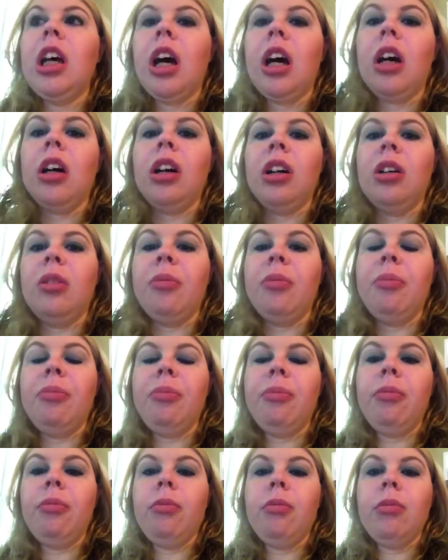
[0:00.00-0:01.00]

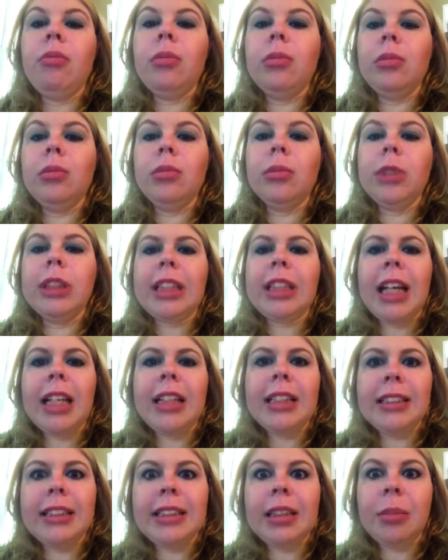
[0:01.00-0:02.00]
was
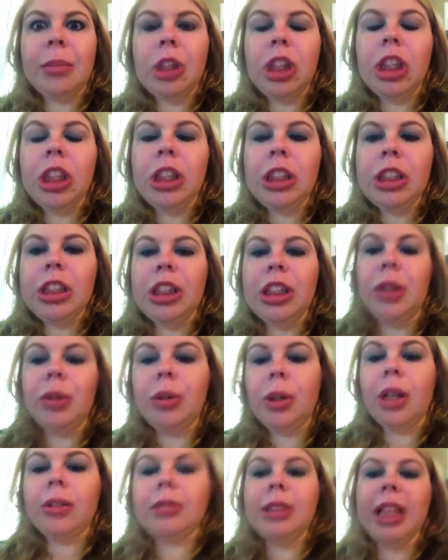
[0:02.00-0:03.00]
kind of similar. So
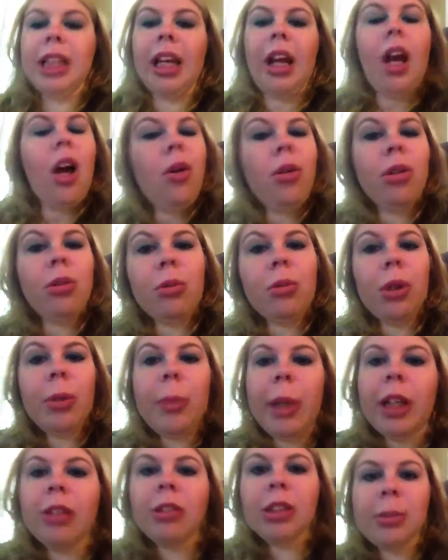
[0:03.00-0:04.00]
I was like, oh, I want to
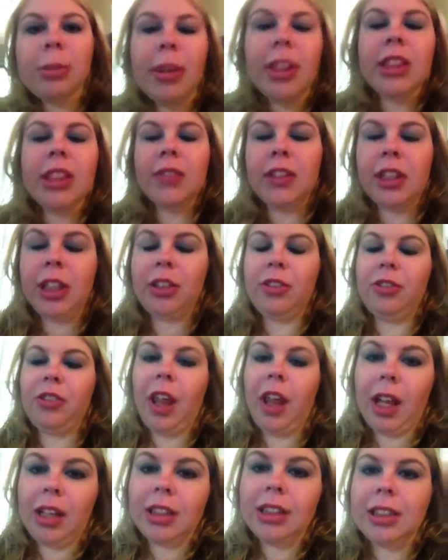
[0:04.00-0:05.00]
make a response video for
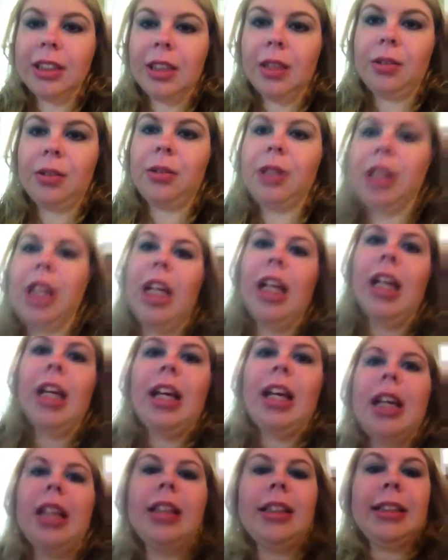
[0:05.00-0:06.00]
that. So
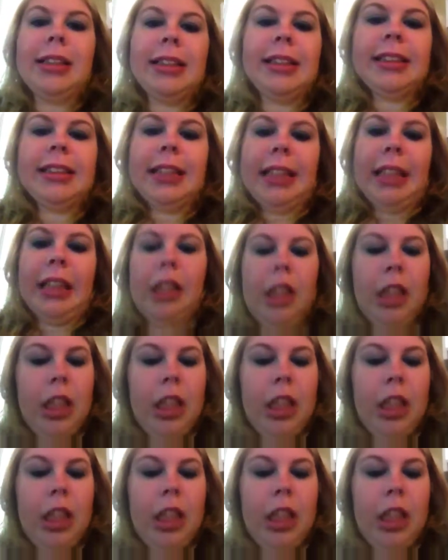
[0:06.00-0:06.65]
this is it.